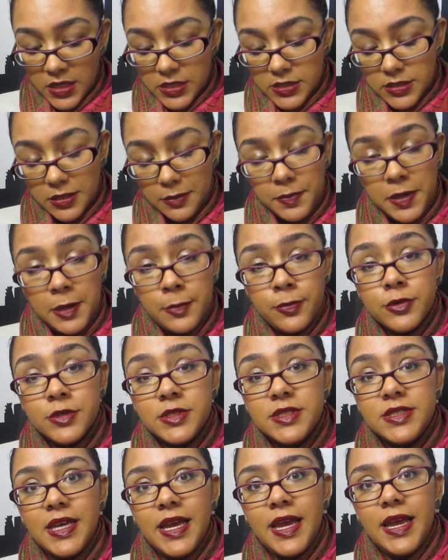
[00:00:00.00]
Some people
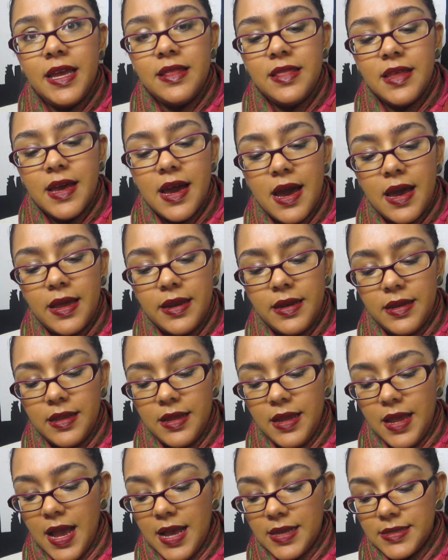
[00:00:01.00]
say that
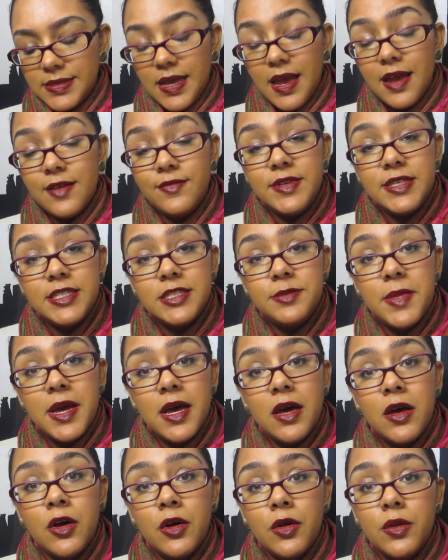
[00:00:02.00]
it has a heavy
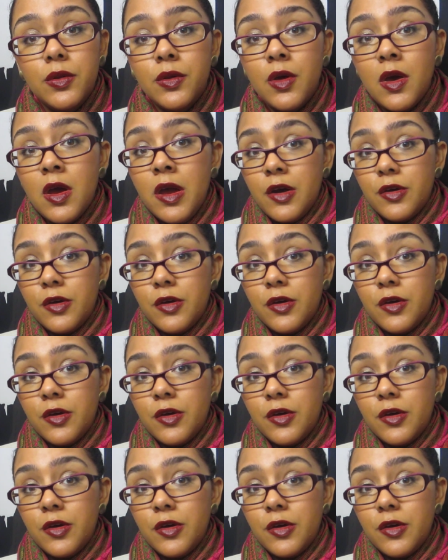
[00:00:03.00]
smell